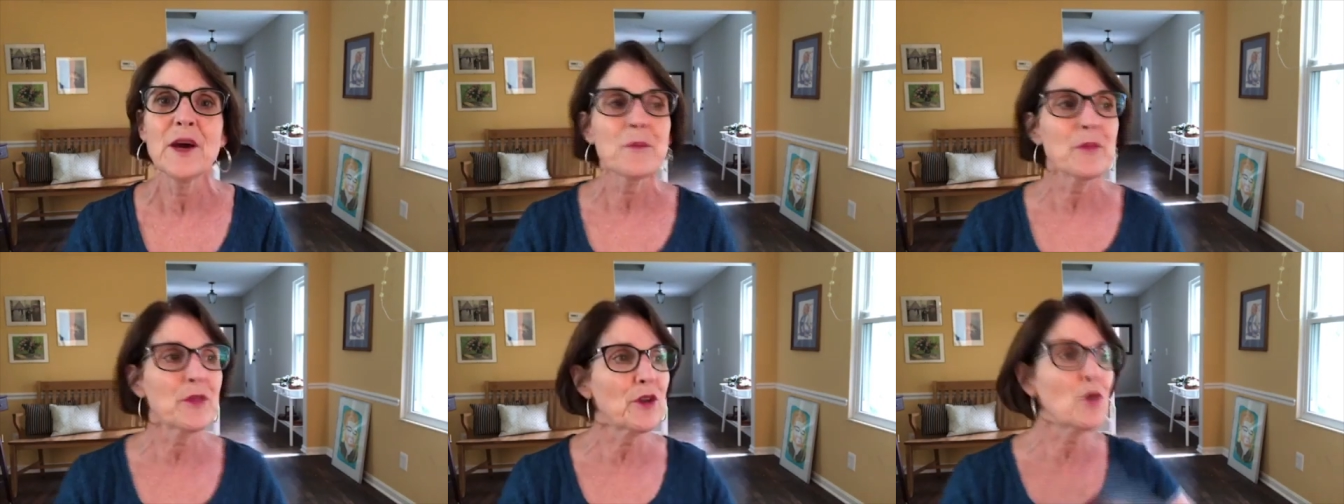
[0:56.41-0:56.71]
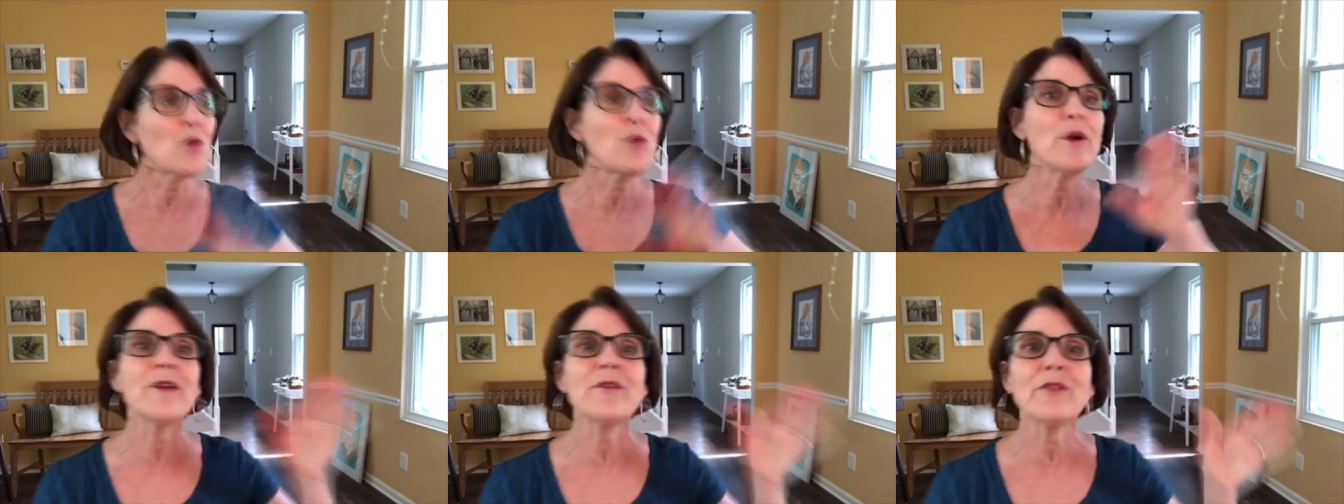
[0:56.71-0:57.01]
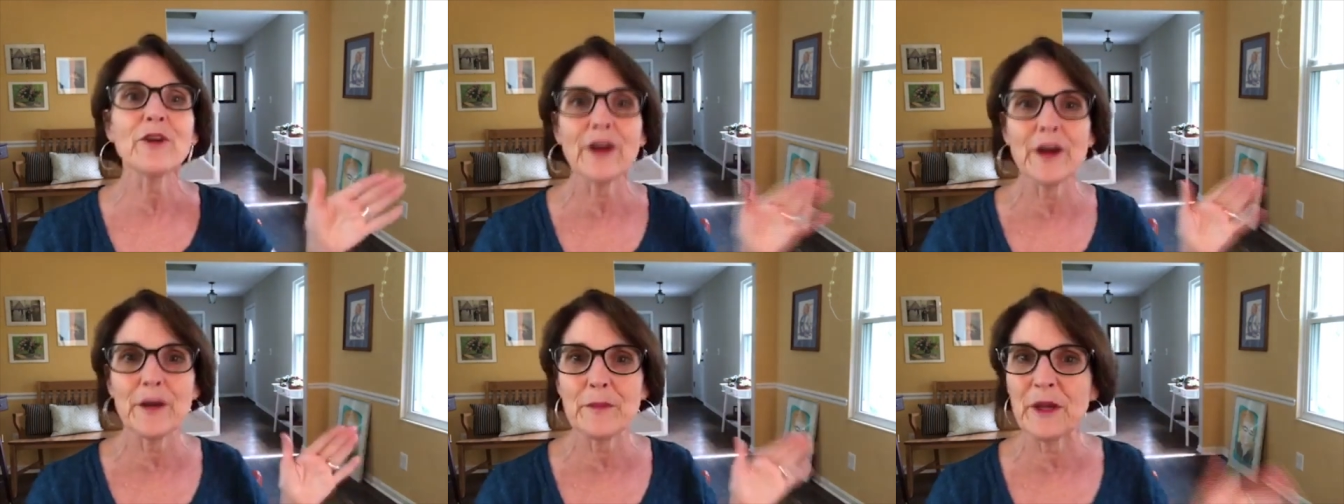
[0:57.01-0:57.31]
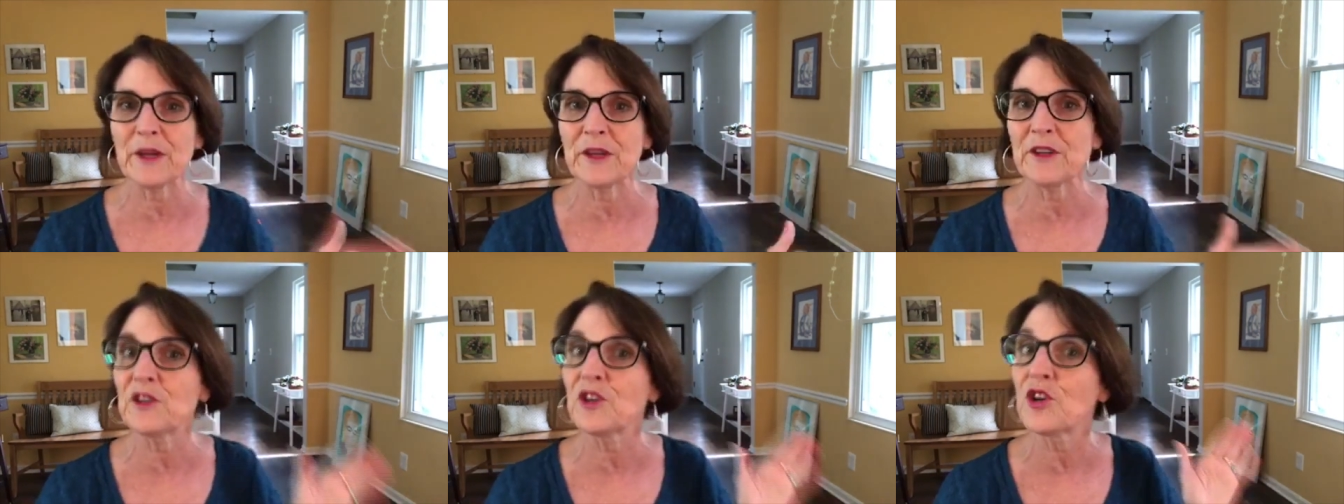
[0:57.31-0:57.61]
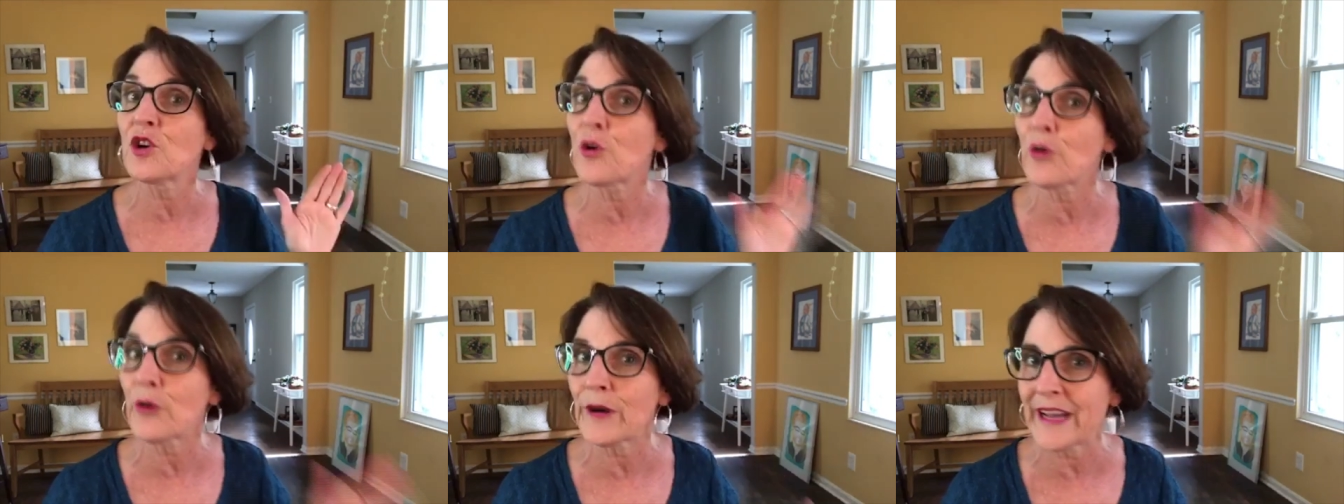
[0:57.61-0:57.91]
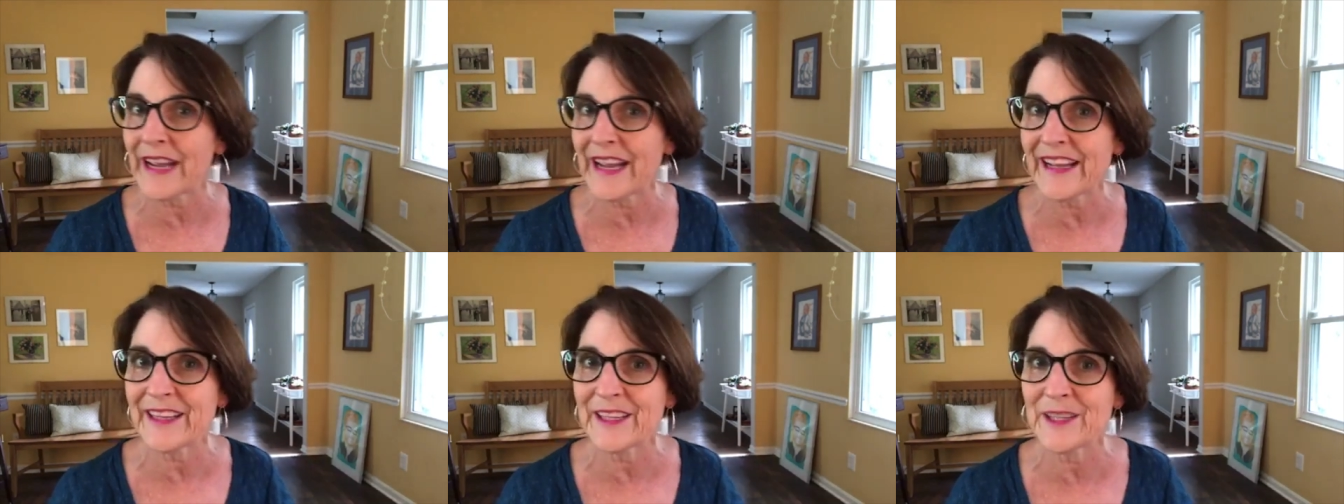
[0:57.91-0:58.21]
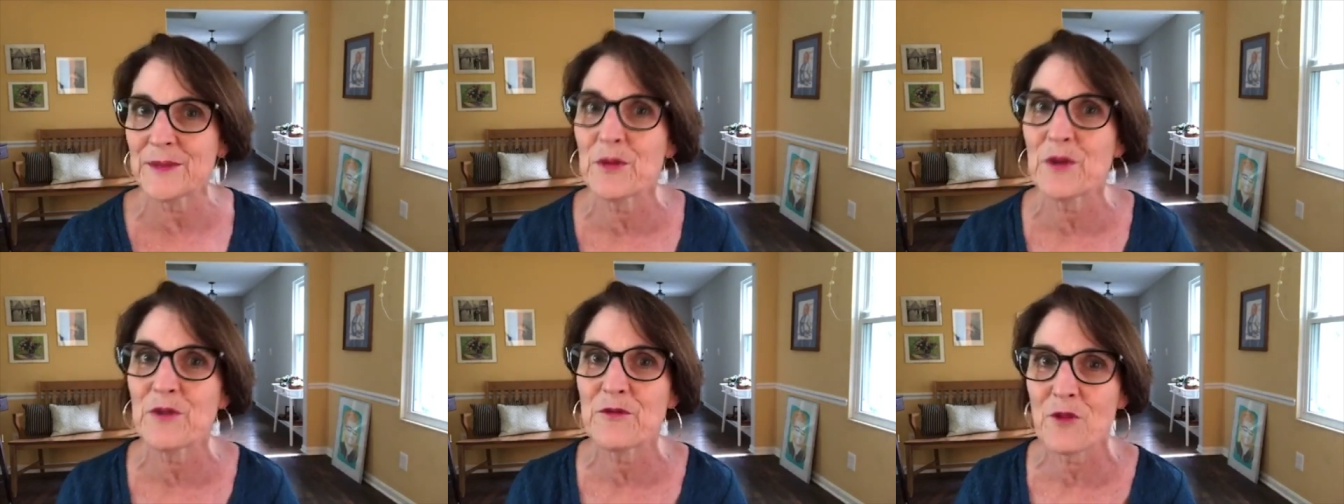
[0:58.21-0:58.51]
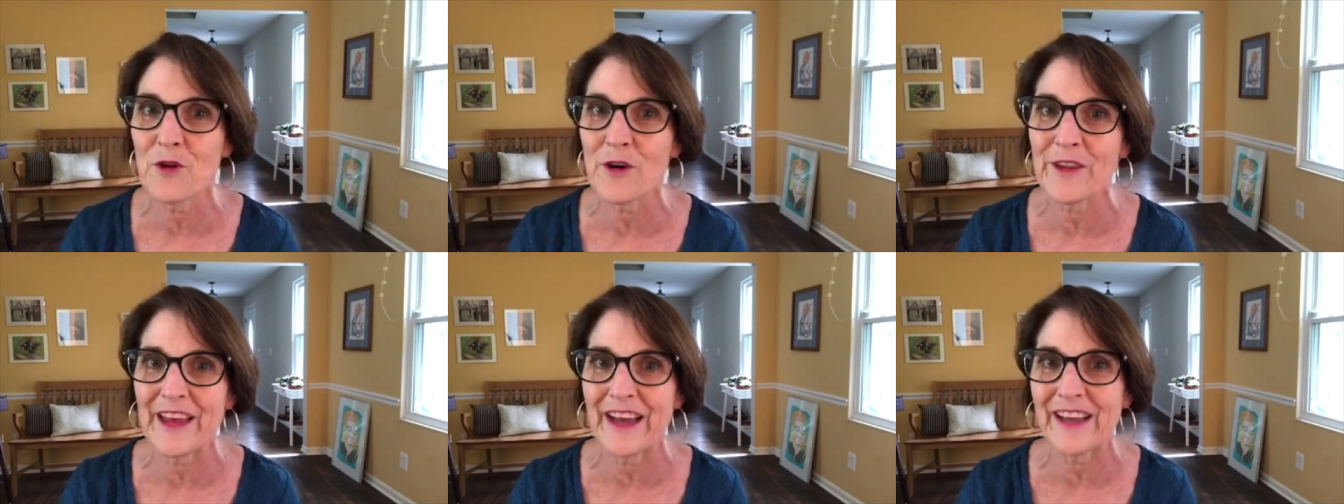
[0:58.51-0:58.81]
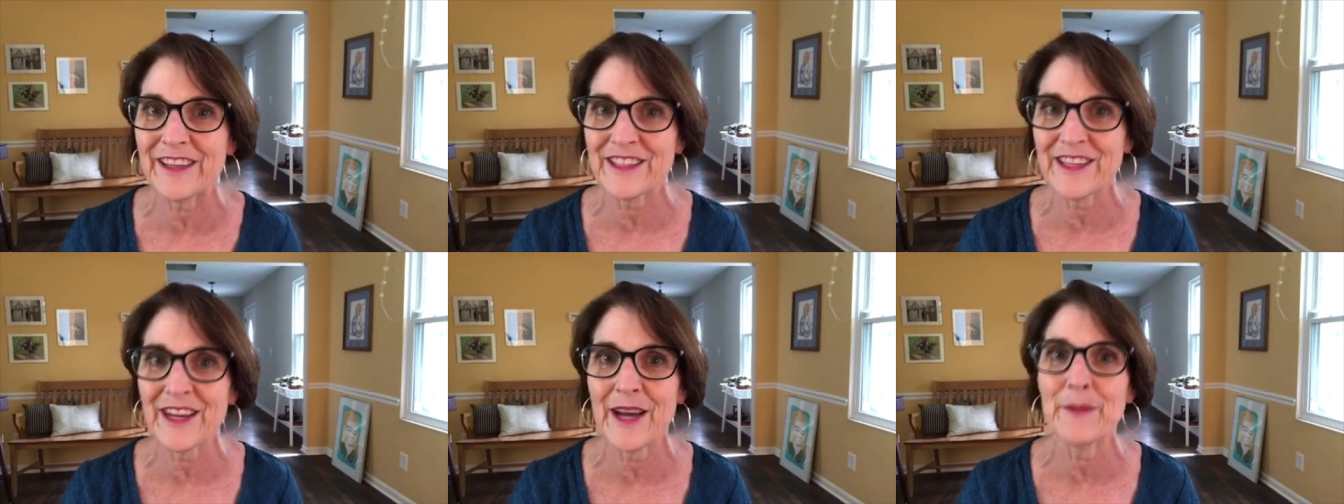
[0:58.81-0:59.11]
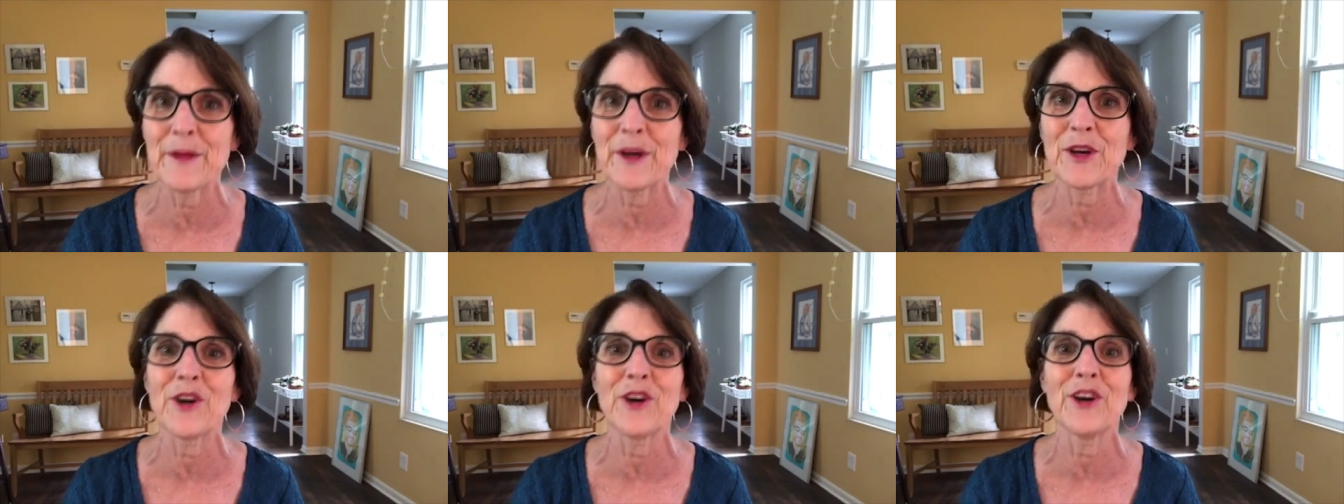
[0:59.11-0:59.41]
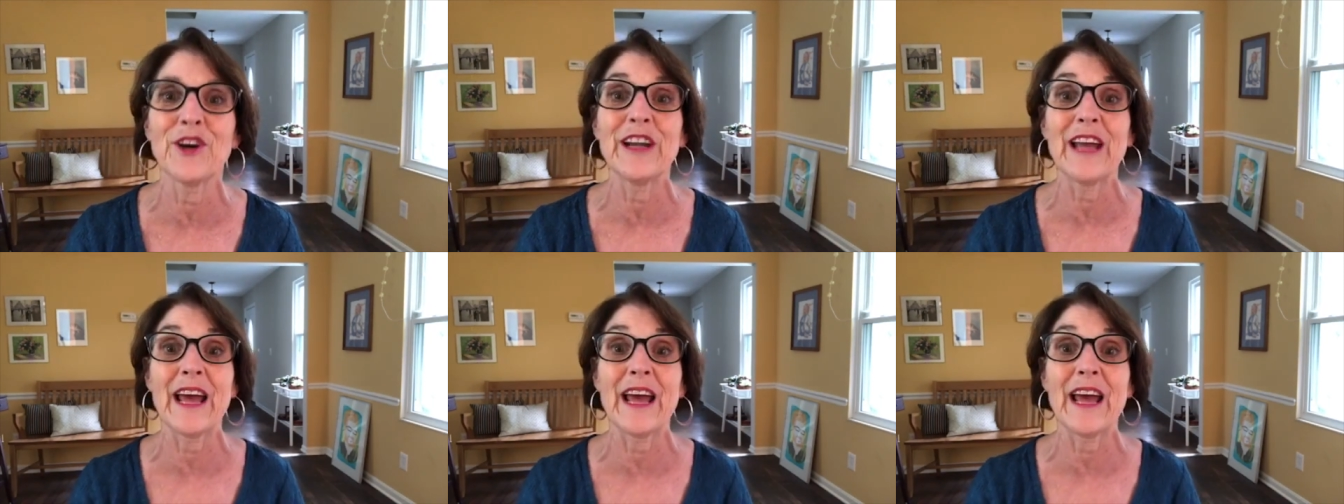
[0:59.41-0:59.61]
The Quiver had been created before that time occurred,